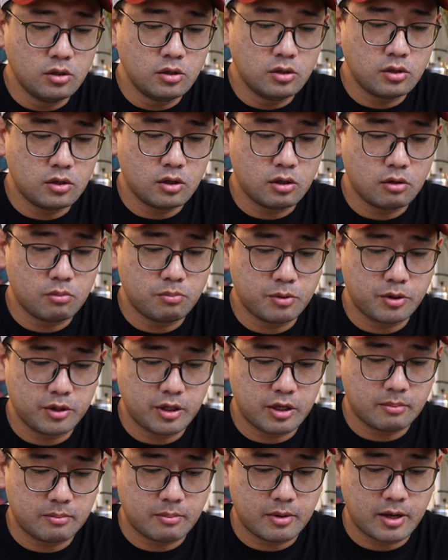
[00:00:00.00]
So
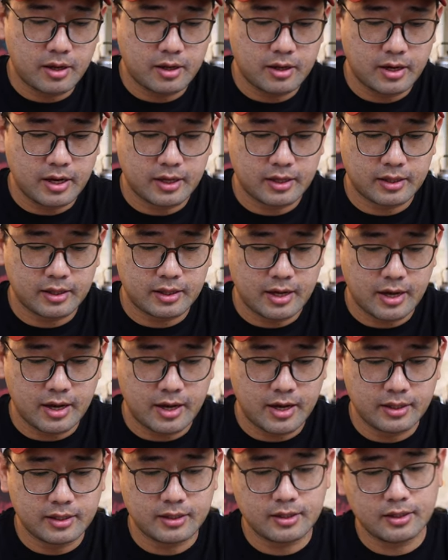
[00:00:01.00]
put it back like
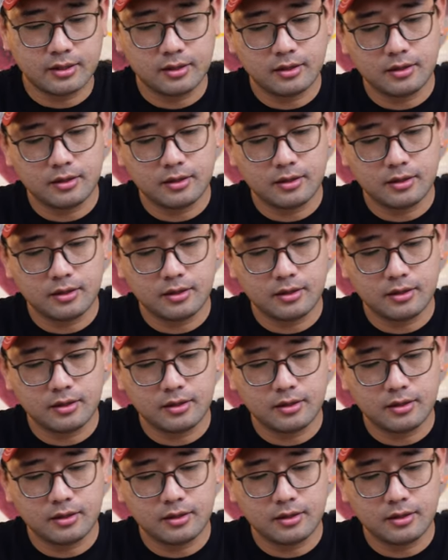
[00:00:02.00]
that.